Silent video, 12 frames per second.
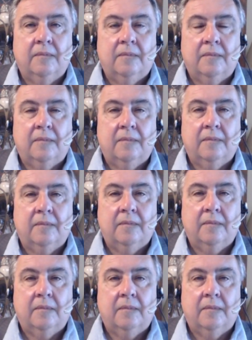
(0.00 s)

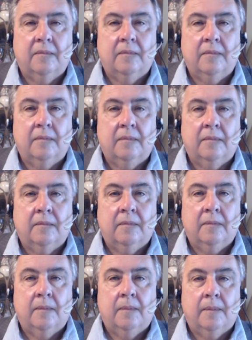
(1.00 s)

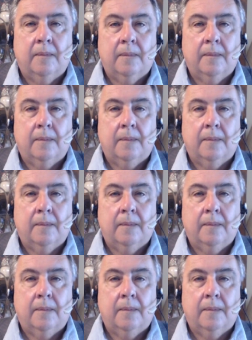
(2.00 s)
This person isn't speaking.